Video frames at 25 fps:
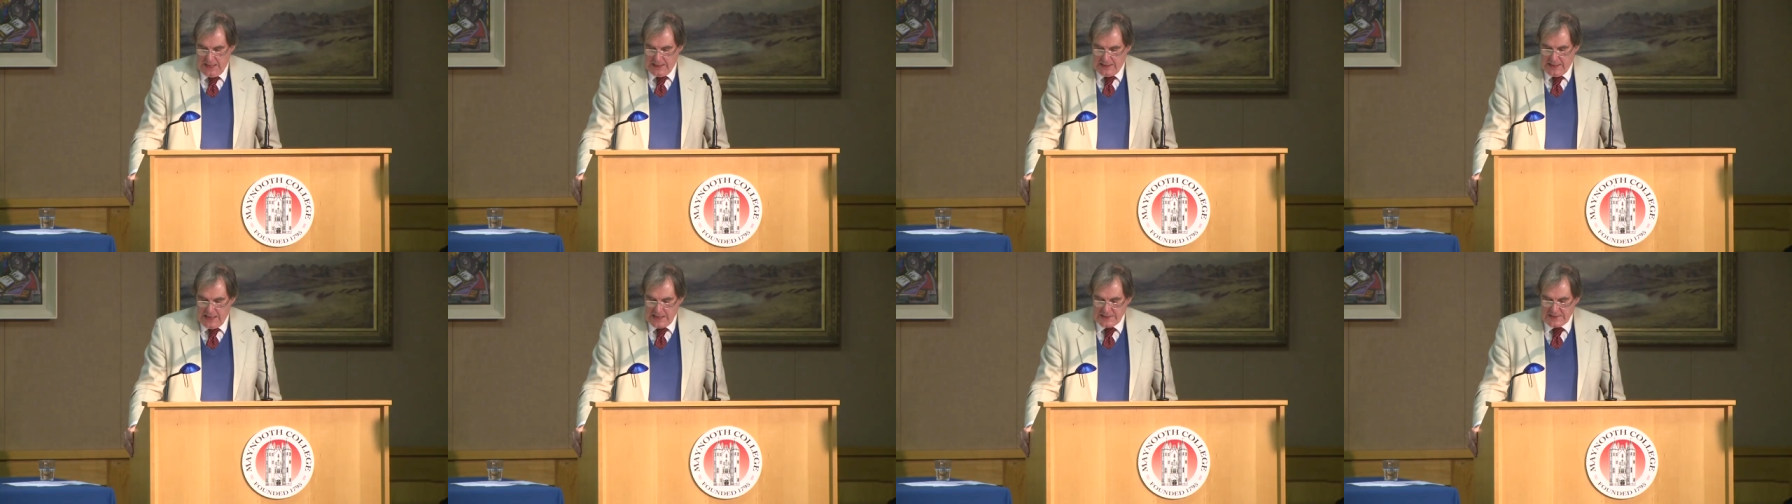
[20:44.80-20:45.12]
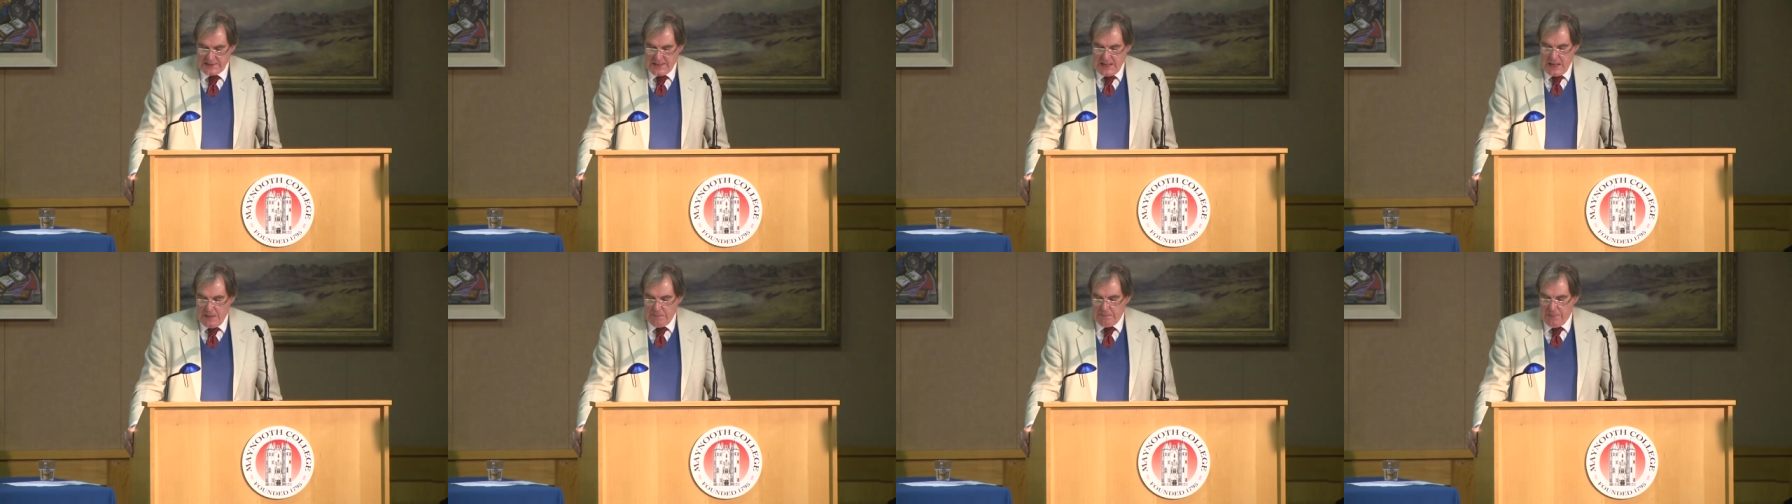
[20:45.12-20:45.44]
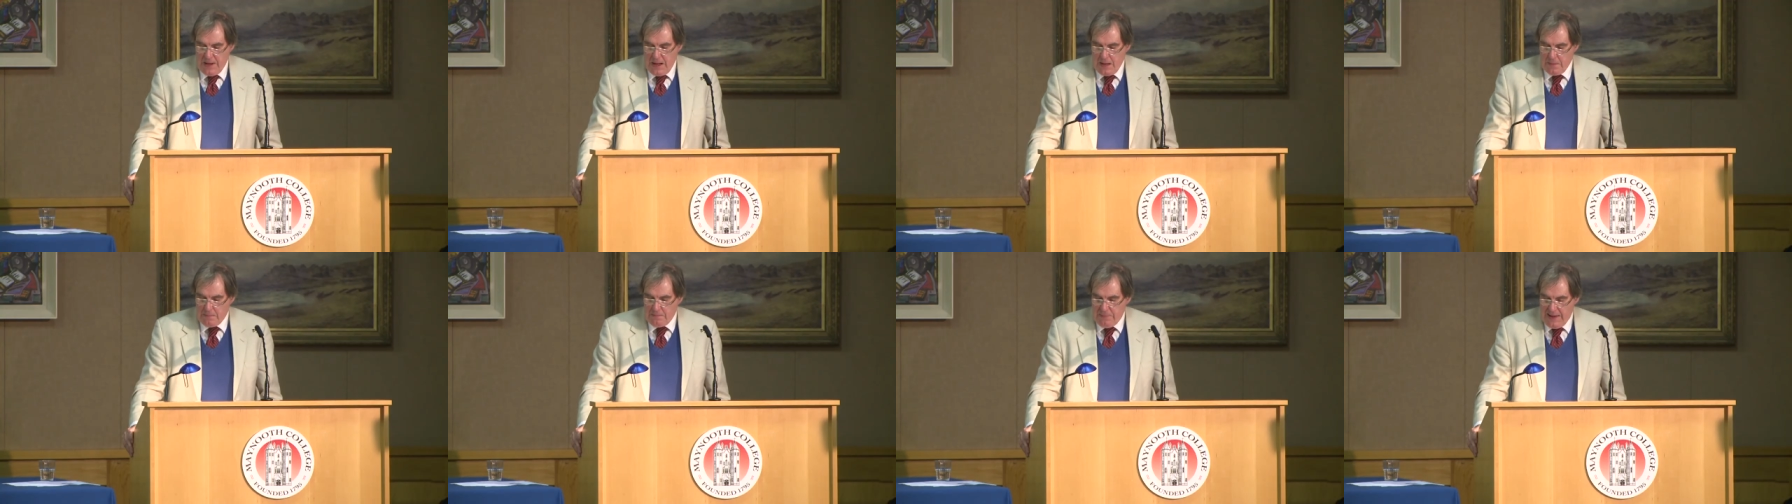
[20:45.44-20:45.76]
lest, their
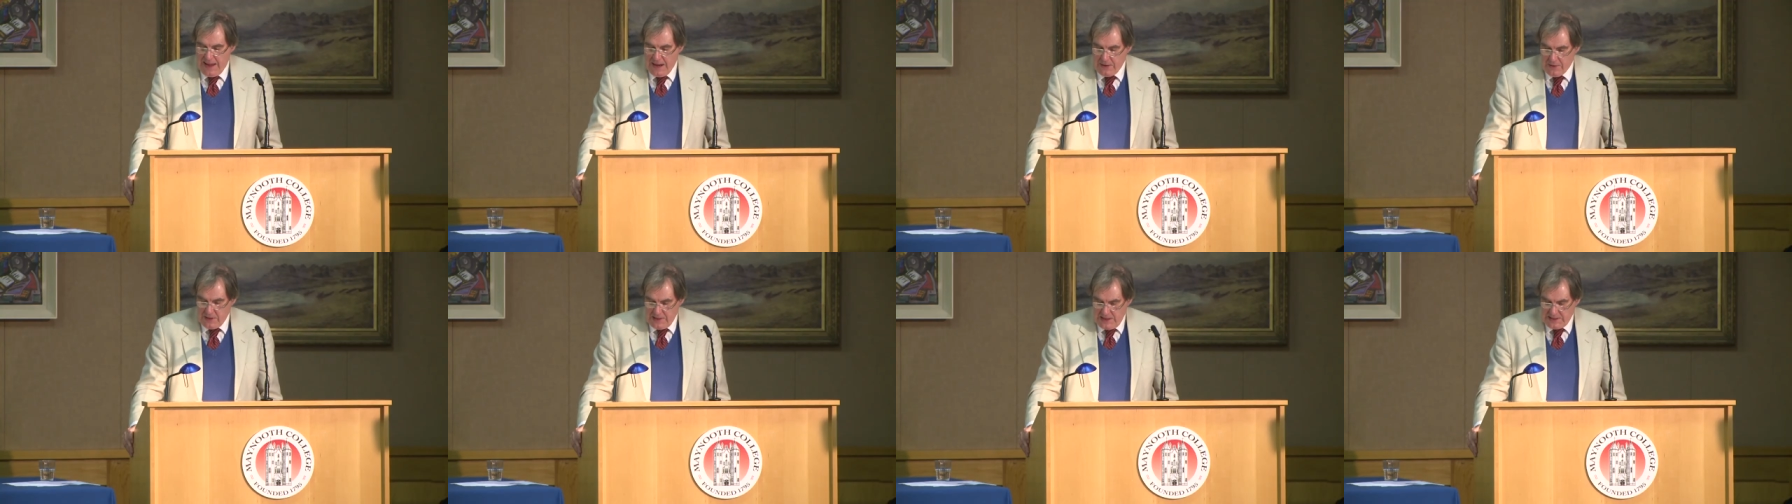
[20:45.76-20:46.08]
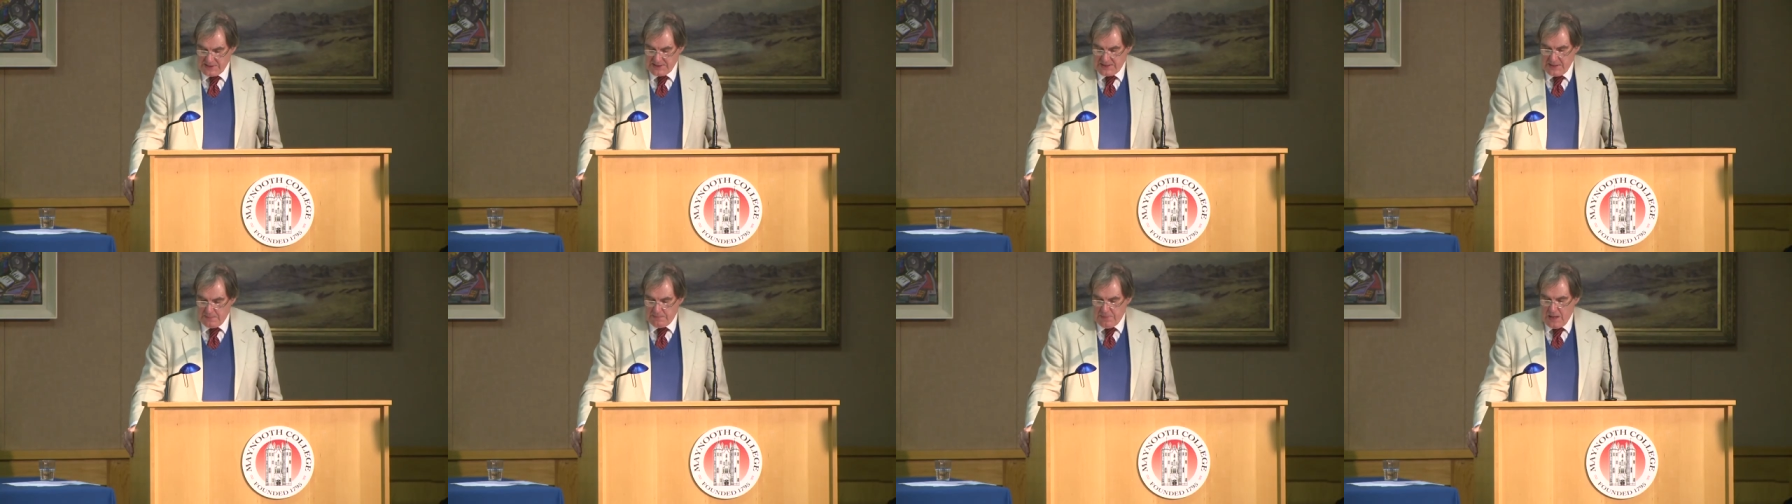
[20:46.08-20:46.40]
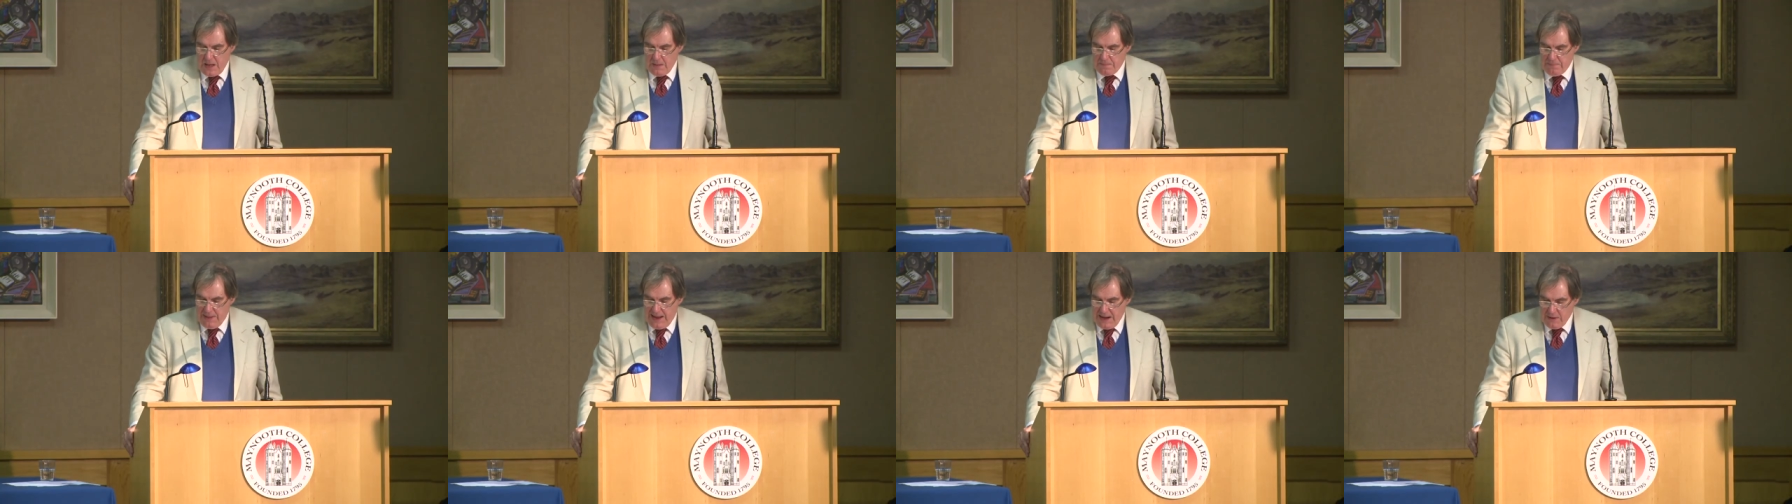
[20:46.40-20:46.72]
barbar- lest the
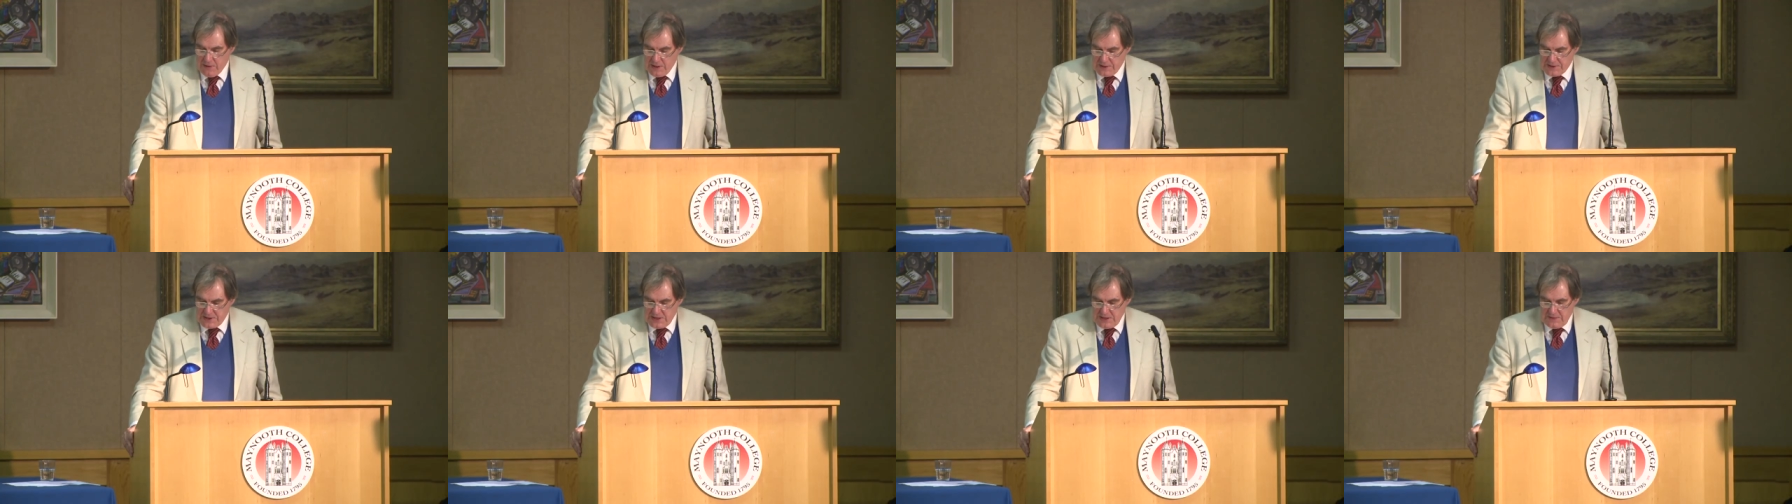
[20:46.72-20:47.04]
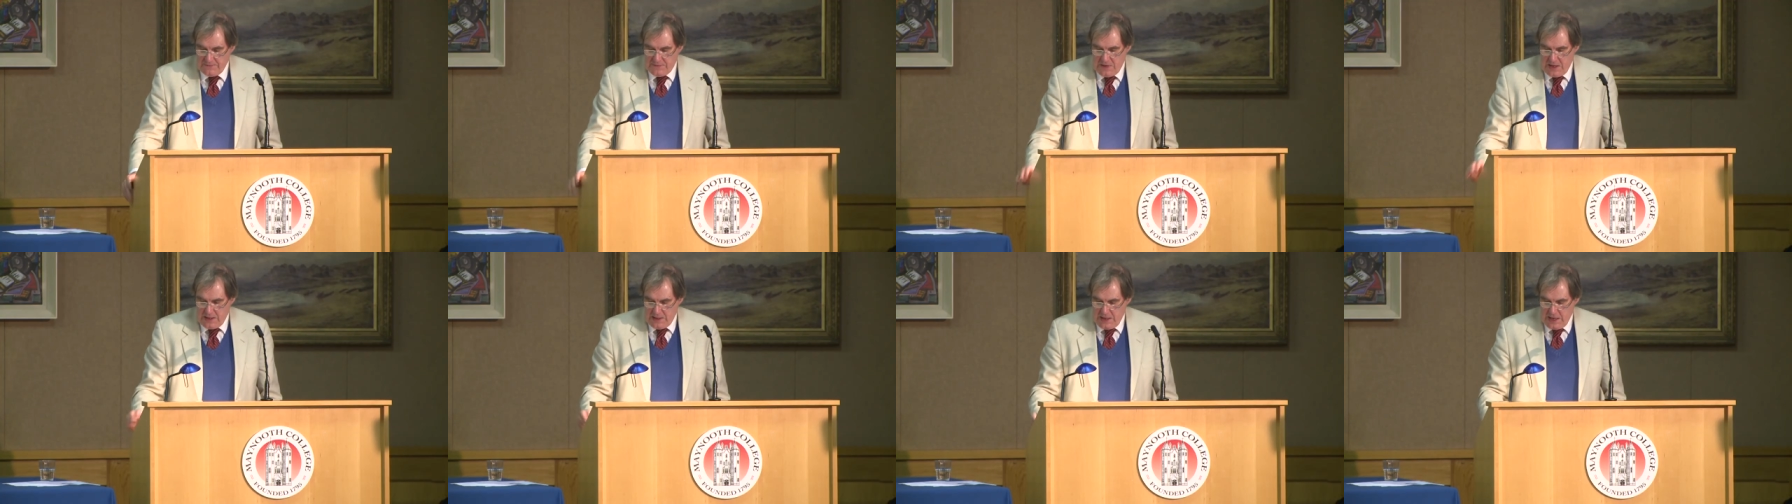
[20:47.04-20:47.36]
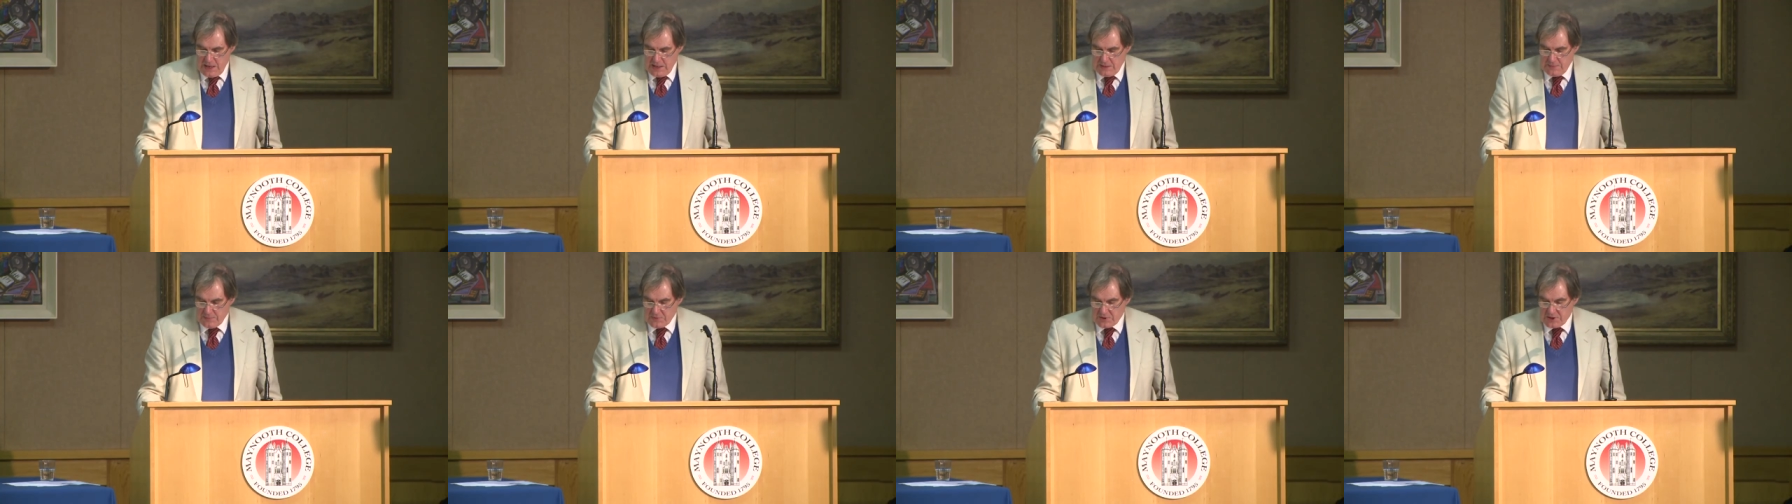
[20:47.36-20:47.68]
barbarity of their
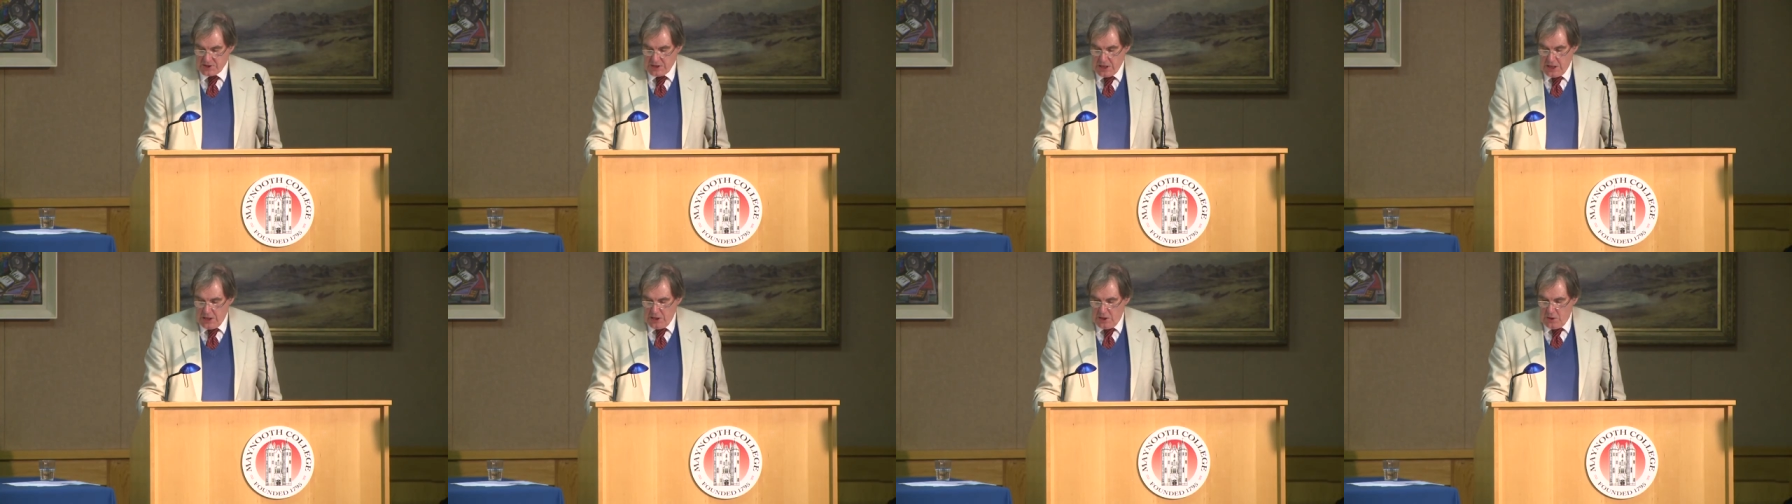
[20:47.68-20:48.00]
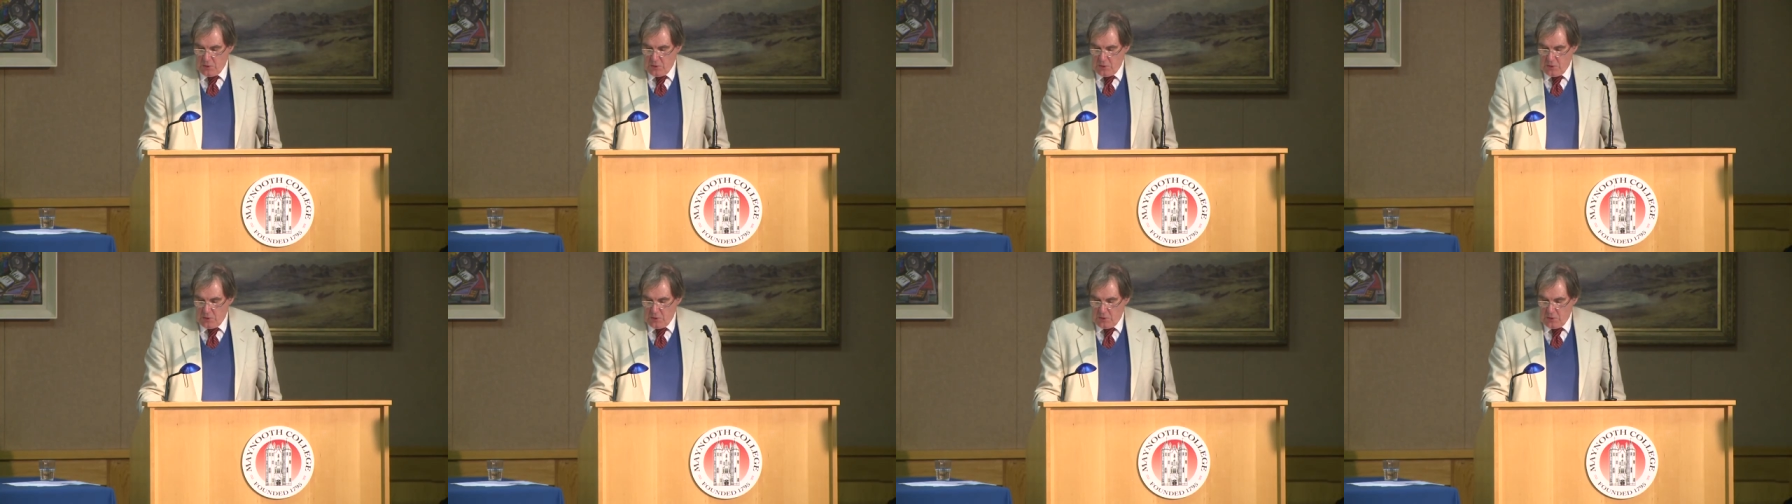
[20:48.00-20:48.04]
names